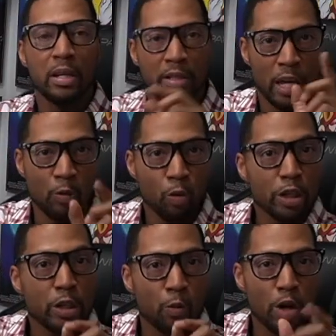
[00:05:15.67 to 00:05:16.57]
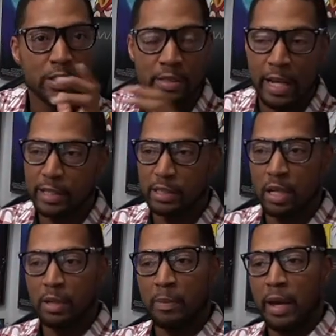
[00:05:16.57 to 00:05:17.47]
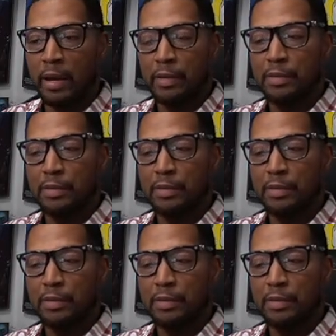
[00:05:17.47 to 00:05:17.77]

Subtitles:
they really want Zack Snyder back.